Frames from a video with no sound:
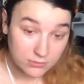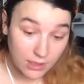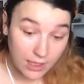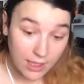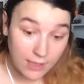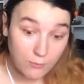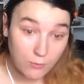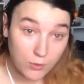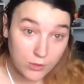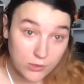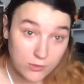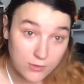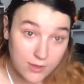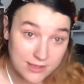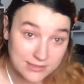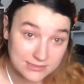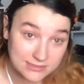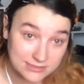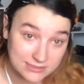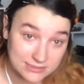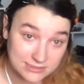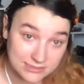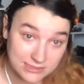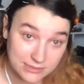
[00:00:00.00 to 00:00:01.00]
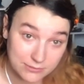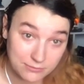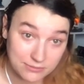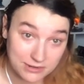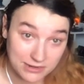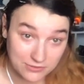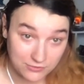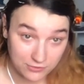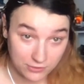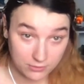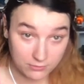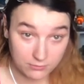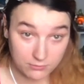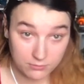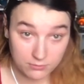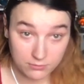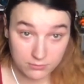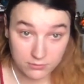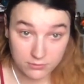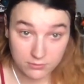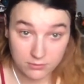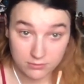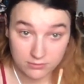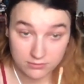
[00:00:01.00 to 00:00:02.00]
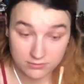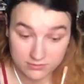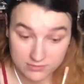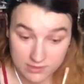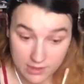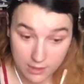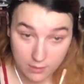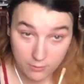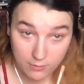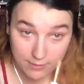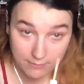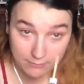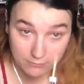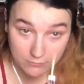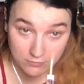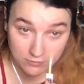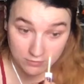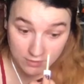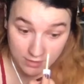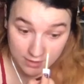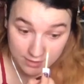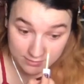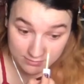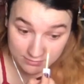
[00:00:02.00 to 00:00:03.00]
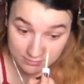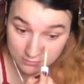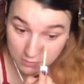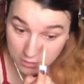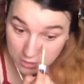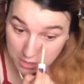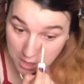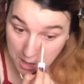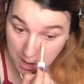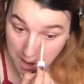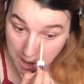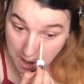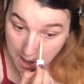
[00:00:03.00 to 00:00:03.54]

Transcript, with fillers: I want you guys to see what I do. So I'm just gonna